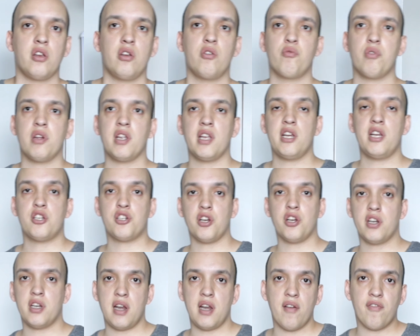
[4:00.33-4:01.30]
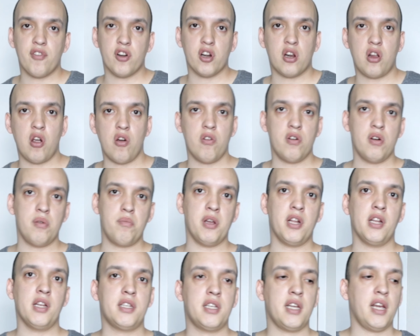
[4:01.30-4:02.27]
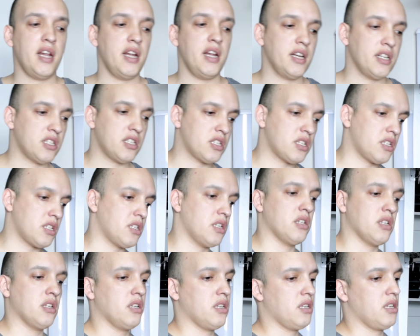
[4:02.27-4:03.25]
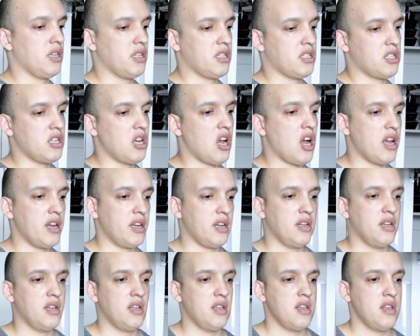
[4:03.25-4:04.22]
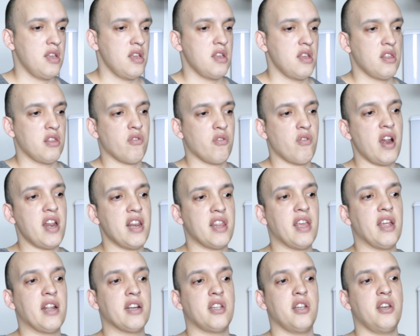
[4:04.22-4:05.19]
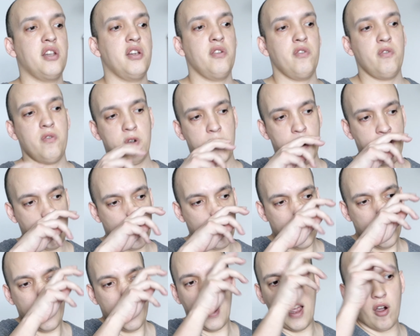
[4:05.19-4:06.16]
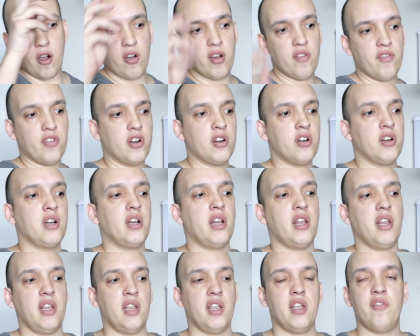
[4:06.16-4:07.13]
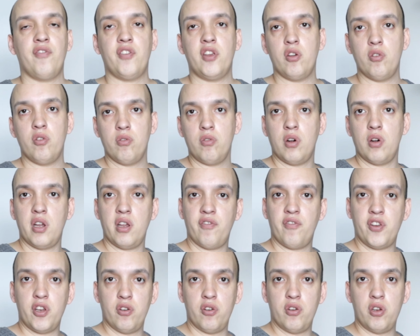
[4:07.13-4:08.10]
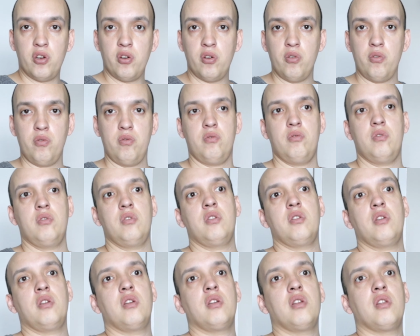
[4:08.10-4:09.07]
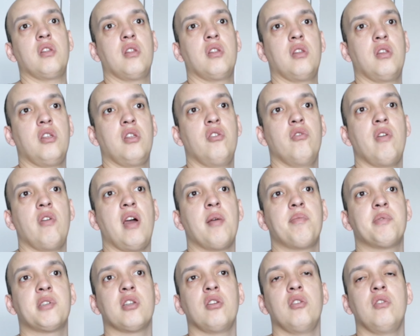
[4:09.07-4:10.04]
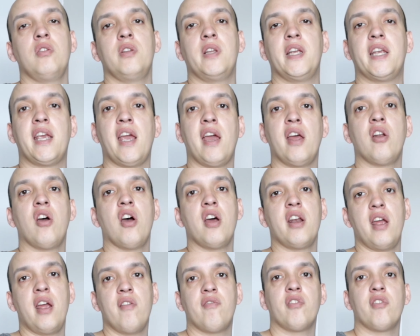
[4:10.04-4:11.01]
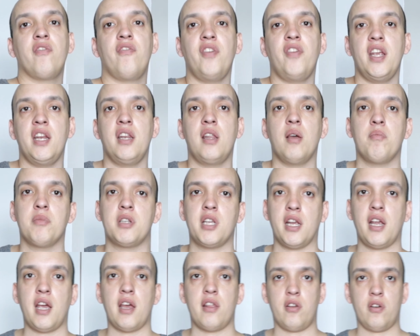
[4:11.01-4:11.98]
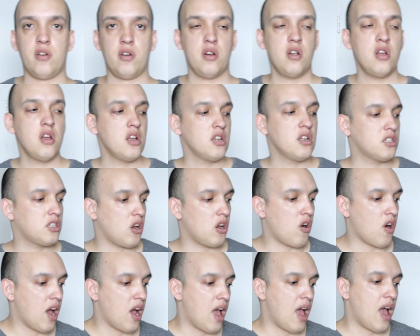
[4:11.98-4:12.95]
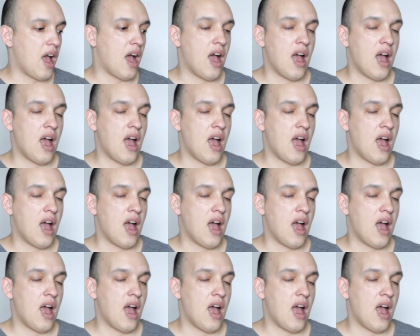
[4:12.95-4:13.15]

You really should never cohabitate. It's not the right thing to do. However, if you do, you absolutely cannot ever feed them together. So